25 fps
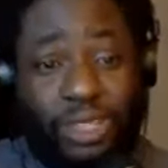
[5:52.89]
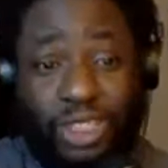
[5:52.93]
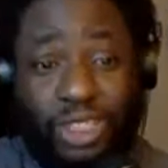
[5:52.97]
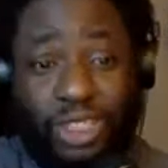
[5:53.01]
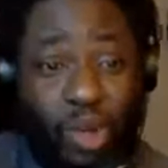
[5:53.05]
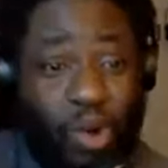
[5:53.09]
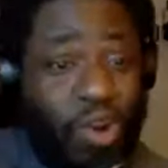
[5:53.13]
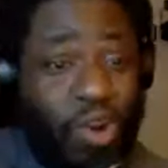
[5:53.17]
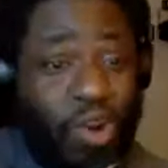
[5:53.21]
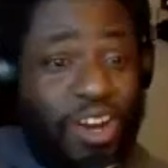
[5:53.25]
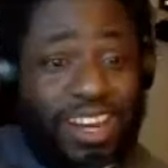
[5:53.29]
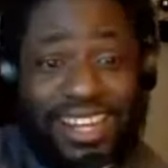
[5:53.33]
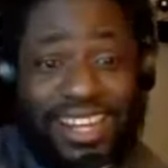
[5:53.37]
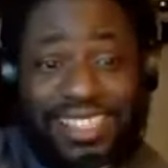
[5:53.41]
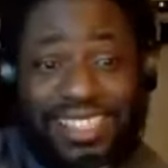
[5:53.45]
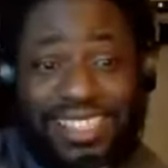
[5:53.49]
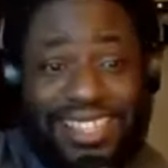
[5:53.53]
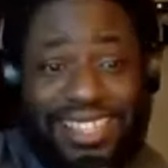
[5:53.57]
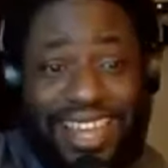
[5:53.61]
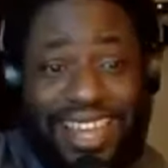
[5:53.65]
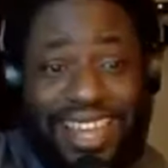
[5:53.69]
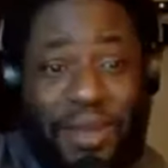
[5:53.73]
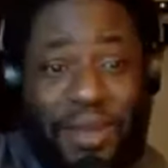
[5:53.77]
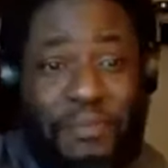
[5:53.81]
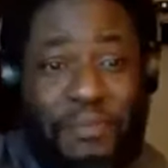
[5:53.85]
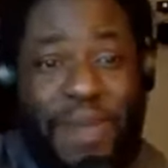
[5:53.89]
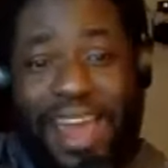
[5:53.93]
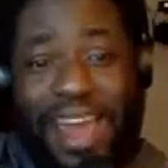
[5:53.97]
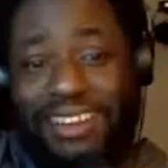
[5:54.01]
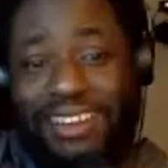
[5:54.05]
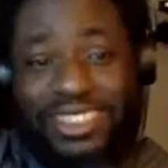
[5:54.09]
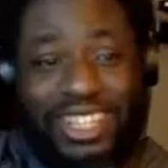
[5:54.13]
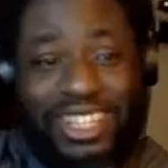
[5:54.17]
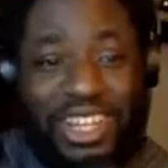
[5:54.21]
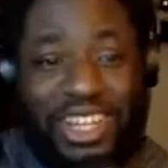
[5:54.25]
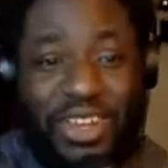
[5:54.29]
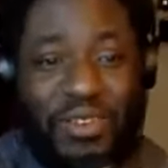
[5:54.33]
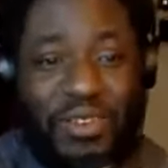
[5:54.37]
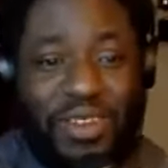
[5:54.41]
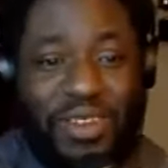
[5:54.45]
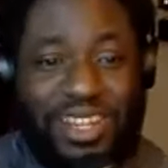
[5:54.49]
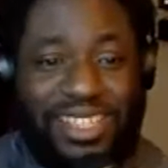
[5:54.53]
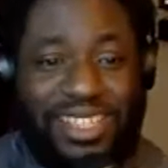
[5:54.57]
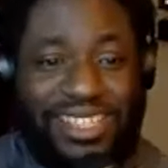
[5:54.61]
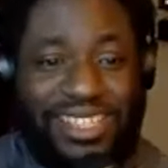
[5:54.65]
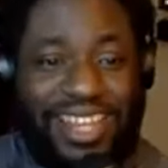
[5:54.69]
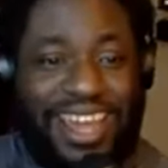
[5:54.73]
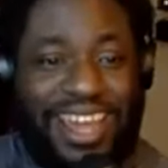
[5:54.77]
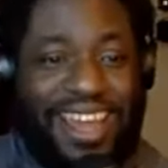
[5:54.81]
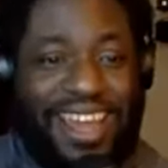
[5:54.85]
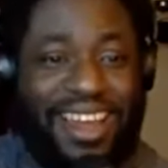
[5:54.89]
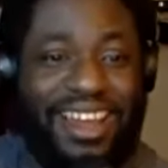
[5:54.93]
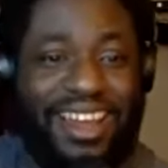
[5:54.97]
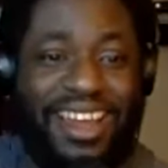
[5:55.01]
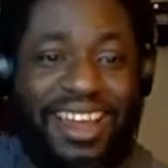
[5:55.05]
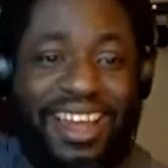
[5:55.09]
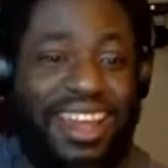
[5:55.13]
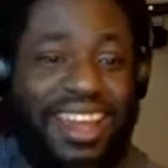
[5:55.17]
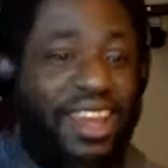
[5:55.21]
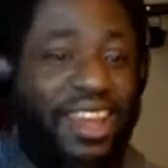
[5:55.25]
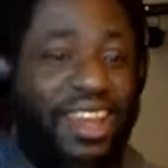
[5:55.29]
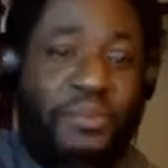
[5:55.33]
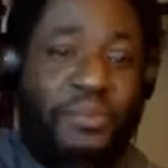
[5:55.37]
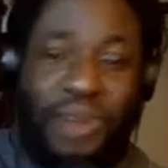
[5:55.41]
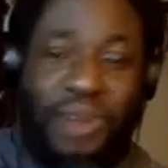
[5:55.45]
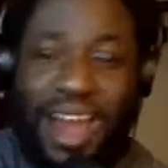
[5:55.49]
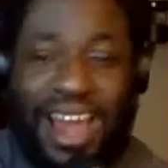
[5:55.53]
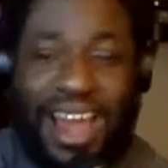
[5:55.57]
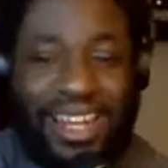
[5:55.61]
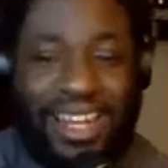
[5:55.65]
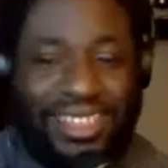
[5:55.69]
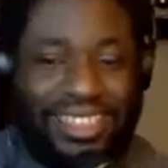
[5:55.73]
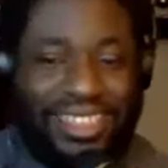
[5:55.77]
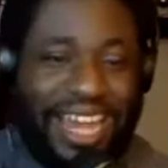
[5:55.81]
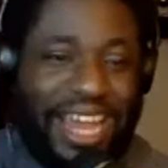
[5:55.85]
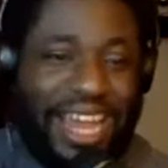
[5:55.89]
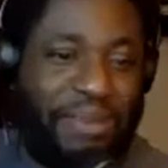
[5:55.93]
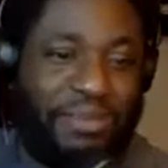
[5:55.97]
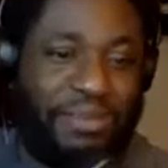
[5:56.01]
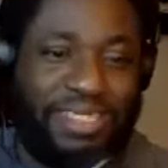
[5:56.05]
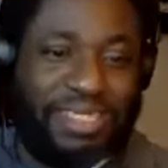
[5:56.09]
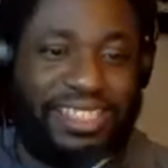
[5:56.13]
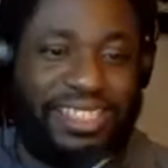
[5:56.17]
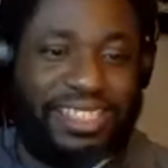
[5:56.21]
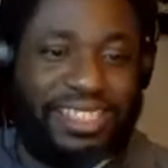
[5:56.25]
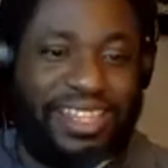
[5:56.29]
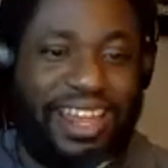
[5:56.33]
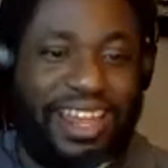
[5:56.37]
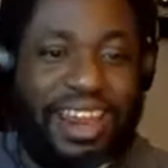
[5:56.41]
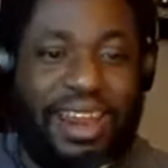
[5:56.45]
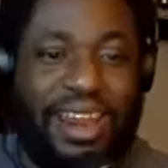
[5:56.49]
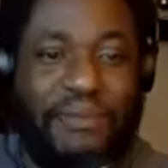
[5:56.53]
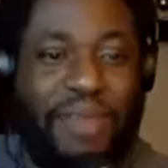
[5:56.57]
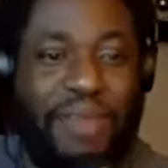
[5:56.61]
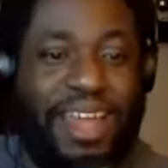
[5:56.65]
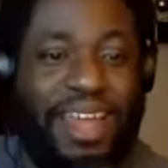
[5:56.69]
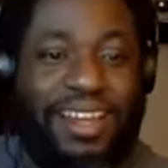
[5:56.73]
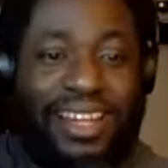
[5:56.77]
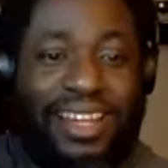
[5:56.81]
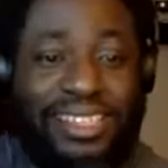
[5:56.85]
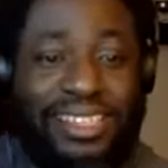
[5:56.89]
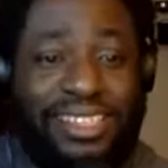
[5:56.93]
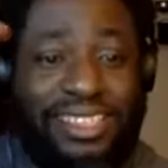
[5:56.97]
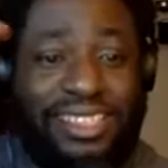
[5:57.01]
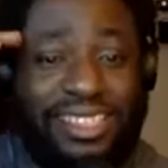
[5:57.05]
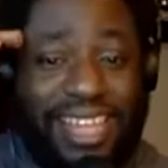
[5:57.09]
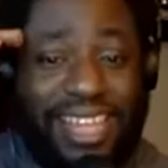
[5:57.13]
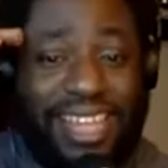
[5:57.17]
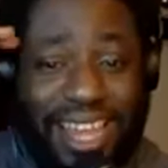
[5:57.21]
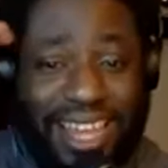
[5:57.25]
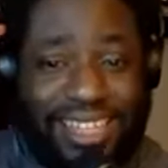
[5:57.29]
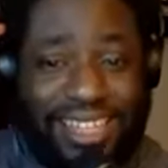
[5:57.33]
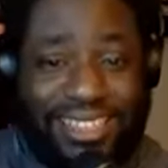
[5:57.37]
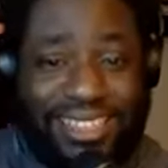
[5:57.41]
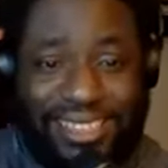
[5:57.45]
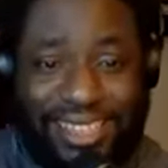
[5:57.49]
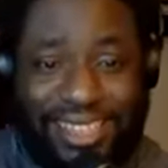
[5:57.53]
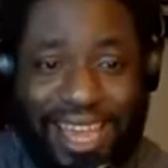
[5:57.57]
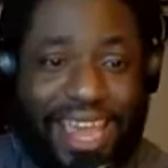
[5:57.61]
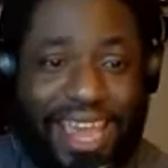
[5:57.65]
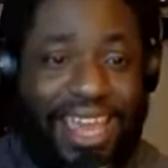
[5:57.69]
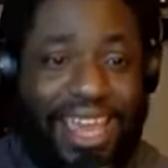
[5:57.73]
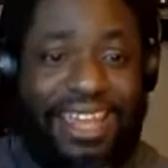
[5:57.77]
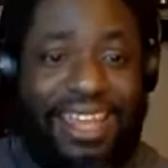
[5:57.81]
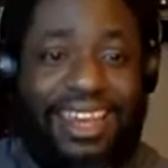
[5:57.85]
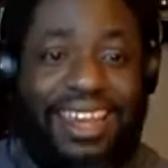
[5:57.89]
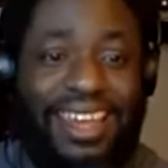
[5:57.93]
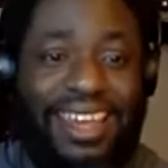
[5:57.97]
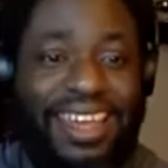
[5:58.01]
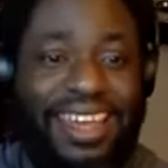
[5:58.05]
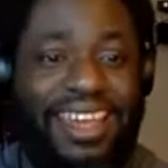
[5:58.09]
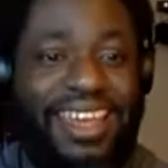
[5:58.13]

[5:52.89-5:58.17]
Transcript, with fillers: Jordan is there, Patrick Ewing is there, LeBron James is there, and I'm like, this is insane.